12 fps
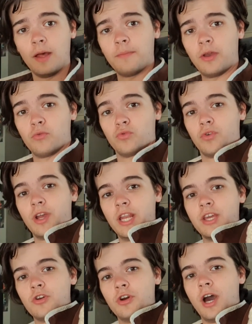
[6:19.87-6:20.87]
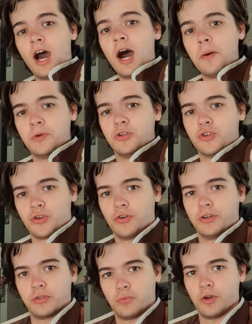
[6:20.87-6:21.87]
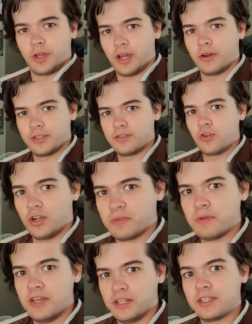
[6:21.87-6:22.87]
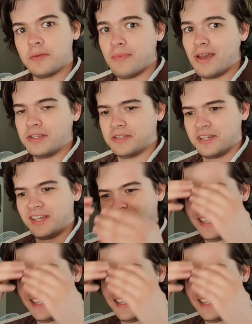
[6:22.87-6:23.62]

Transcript: be a really good arm endurance workout. Trust me, it's amazing.